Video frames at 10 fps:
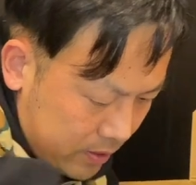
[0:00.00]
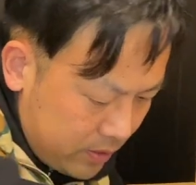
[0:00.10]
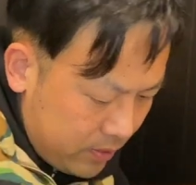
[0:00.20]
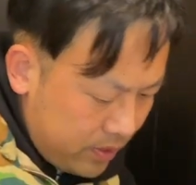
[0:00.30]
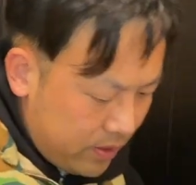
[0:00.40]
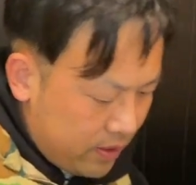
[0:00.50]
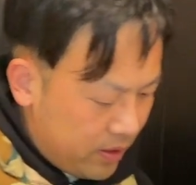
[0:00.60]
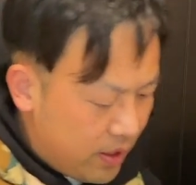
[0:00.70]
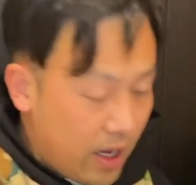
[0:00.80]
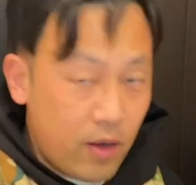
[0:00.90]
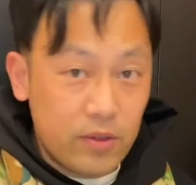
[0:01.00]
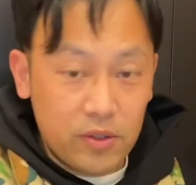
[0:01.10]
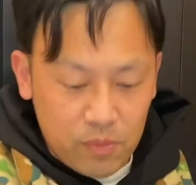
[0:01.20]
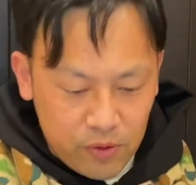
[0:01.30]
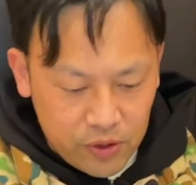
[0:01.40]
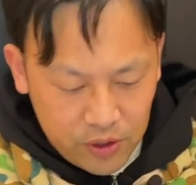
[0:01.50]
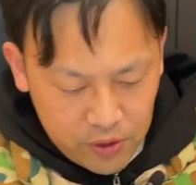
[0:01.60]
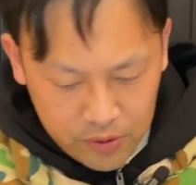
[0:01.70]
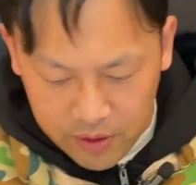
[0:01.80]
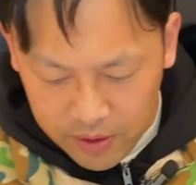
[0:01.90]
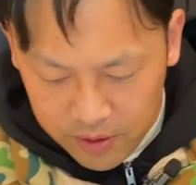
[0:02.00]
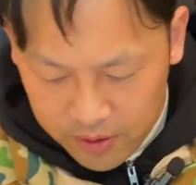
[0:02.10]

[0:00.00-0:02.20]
So now it's more secure.